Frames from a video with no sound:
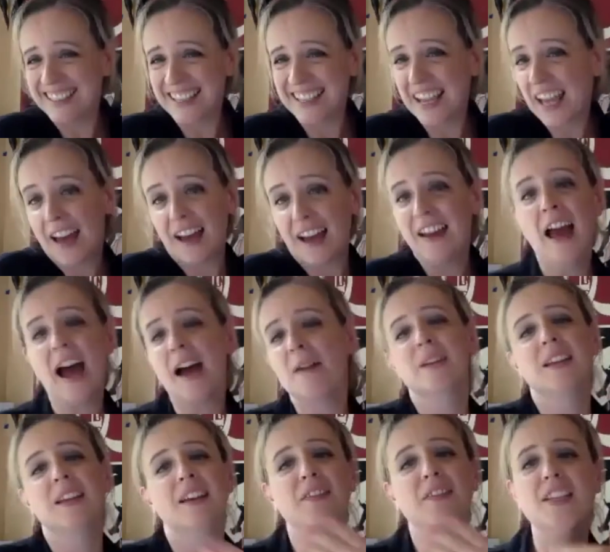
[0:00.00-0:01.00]
But yeah, I
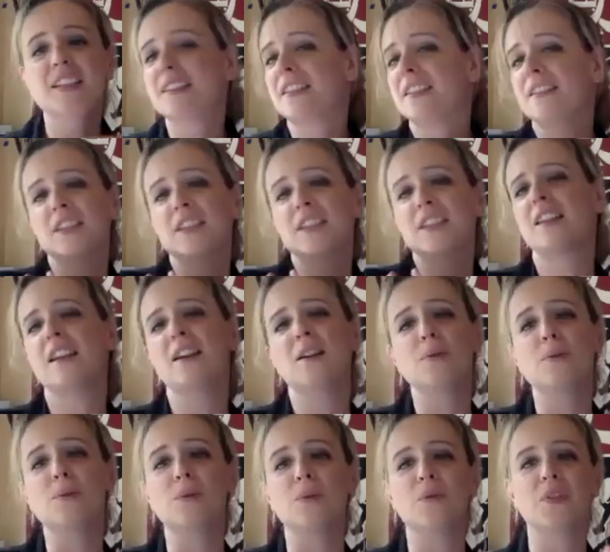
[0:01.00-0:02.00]
mean, and there's there's
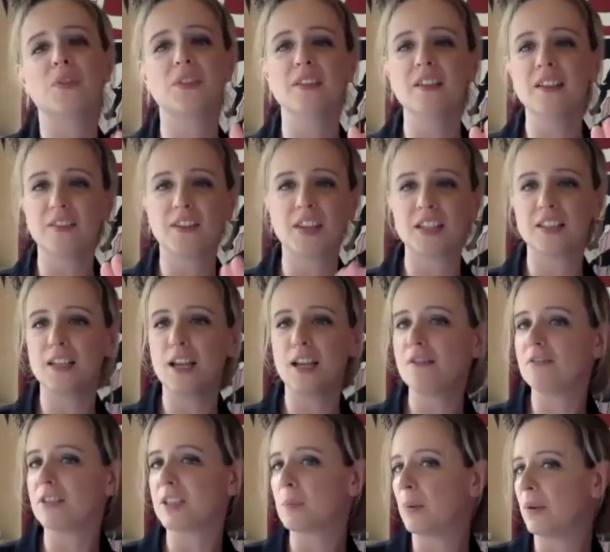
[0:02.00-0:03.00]
no uh, there's
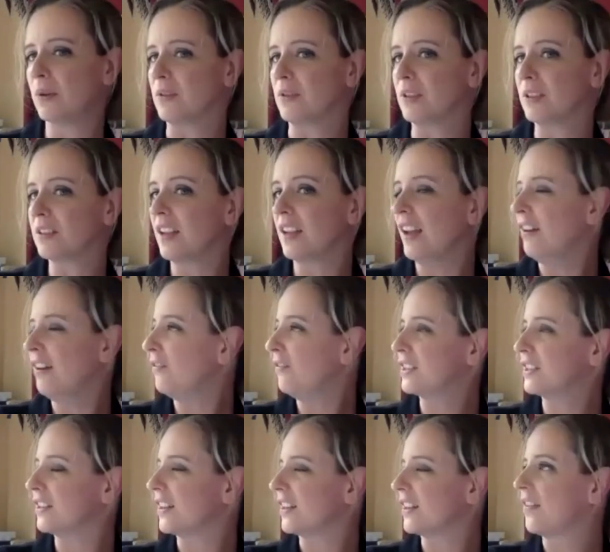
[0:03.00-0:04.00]
no response
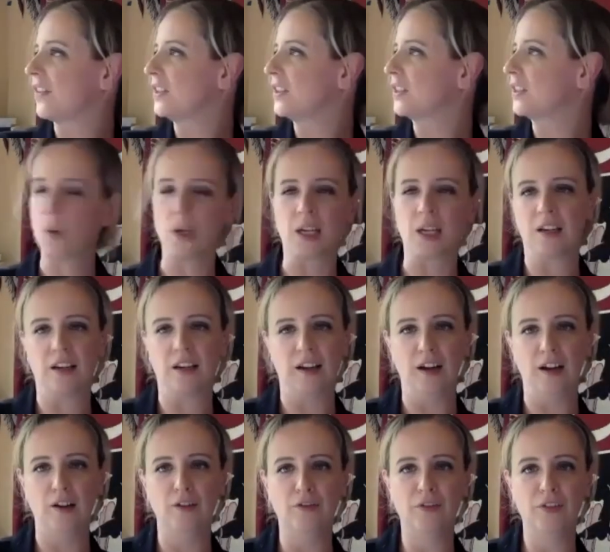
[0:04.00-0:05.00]
to that that's quick
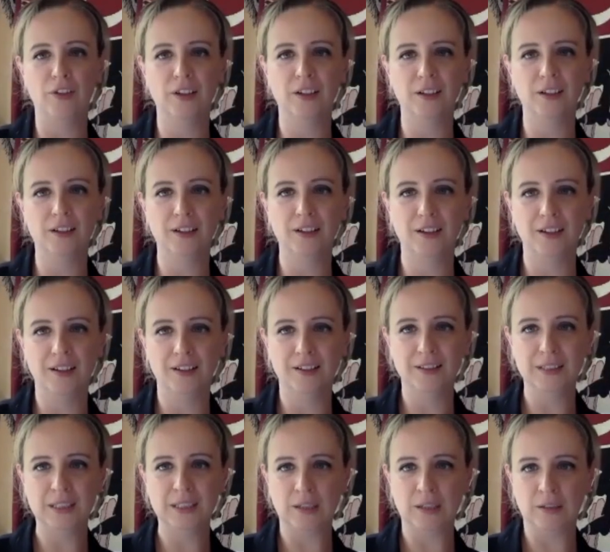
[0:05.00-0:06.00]
enough.
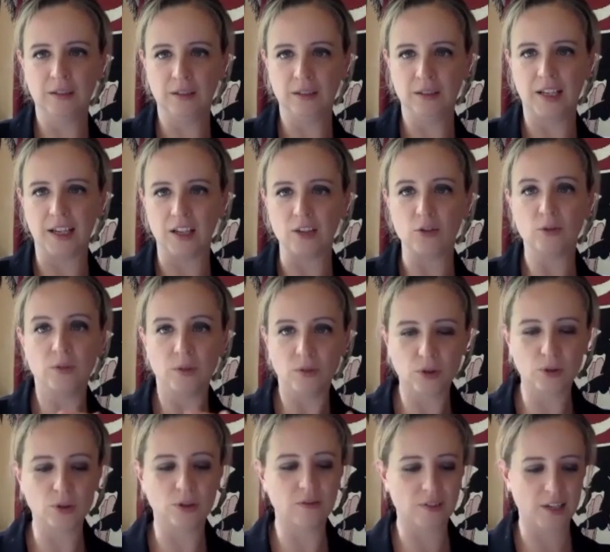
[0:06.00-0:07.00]
Mm. Like you, you're
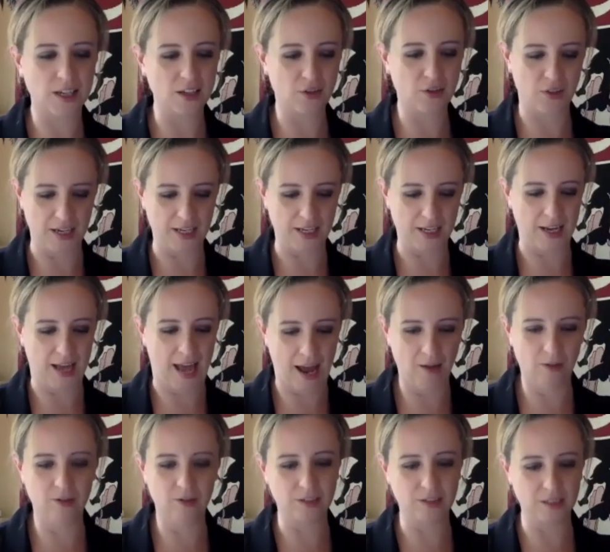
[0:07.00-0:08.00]
sort of like thinking,
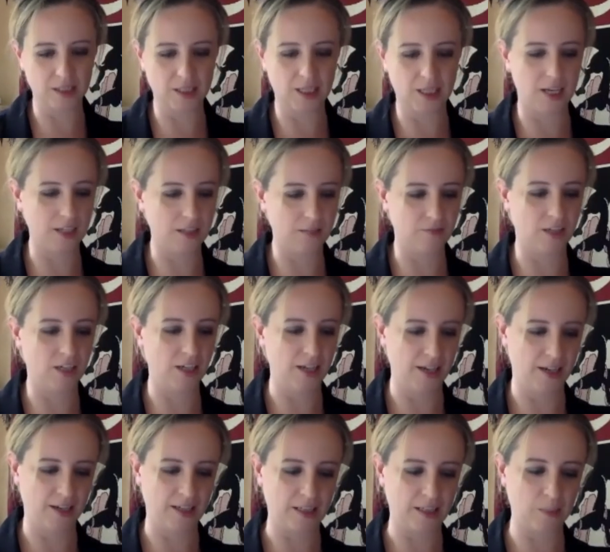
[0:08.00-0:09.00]
how long does it take to read a
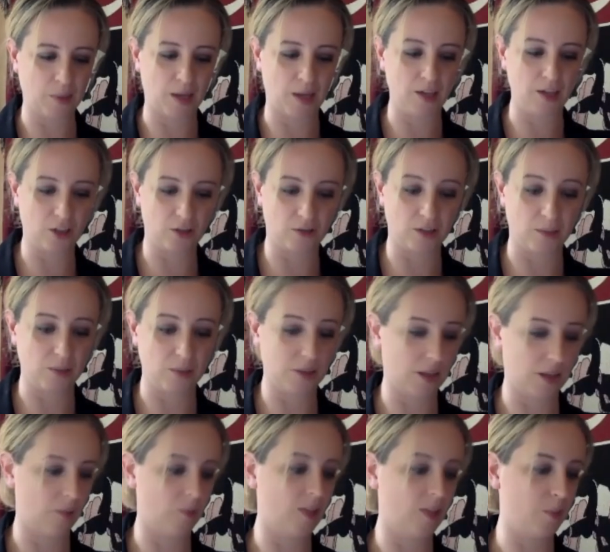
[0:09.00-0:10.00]
90 page script?
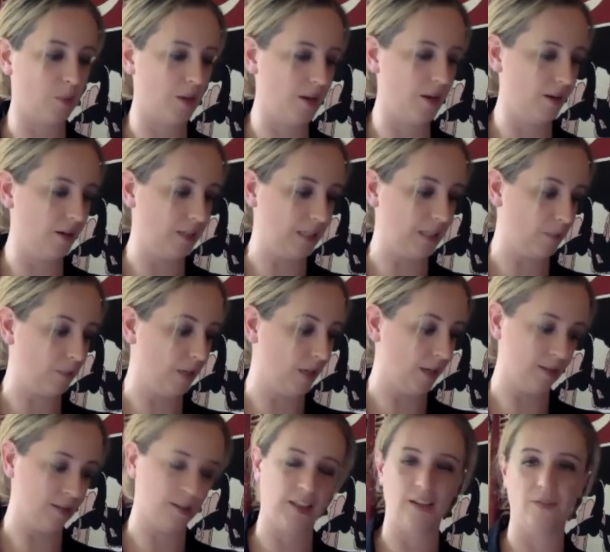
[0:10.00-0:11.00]
Okay, well, it's been 90
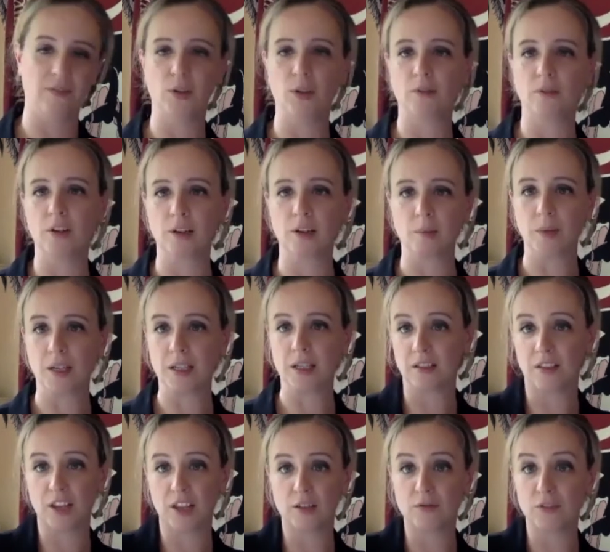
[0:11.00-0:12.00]
minutes and they've not rung me, so
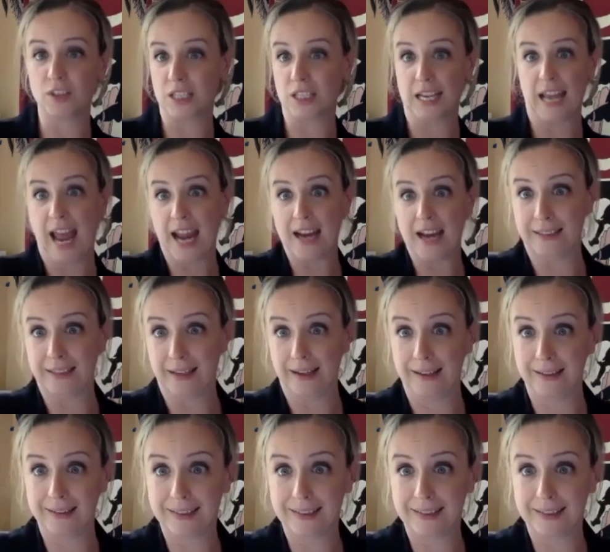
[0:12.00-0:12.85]
they obviously hate it.